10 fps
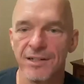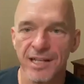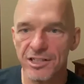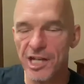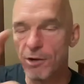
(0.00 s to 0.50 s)

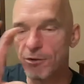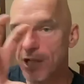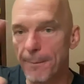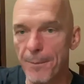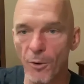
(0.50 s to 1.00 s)
It shows
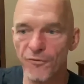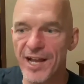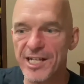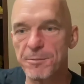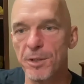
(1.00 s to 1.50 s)
up on
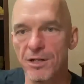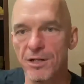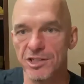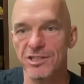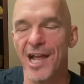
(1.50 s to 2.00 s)

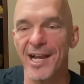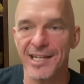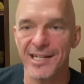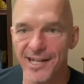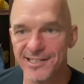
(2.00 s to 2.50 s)
Facebook just
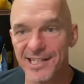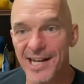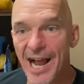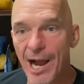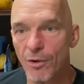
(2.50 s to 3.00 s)
like it does
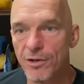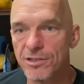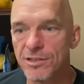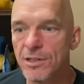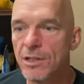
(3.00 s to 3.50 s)
in
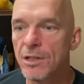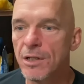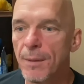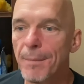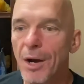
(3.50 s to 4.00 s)
ours.
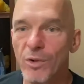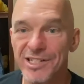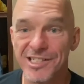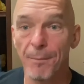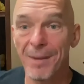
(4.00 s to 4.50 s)
But
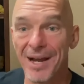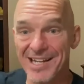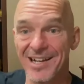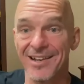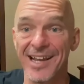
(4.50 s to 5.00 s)
when
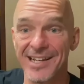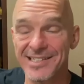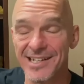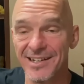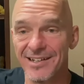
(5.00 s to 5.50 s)
somebody
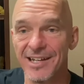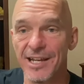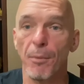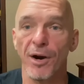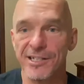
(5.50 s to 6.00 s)
clicks it,
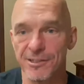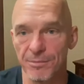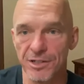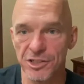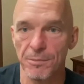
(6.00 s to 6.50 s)
it brings
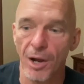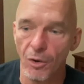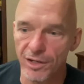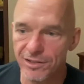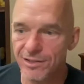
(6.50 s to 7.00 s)
them to
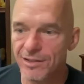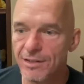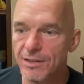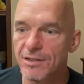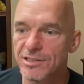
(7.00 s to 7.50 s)
Shibboleth.
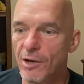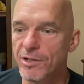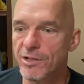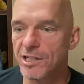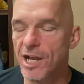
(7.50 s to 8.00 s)
So
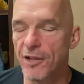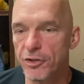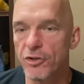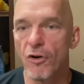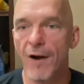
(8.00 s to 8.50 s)
it's
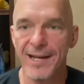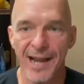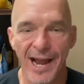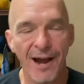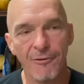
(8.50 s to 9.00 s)
another
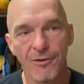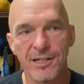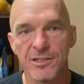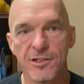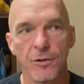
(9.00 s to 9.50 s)
great
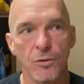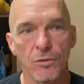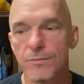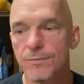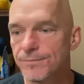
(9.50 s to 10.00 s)
outreach
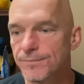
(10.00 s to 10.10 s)
tool.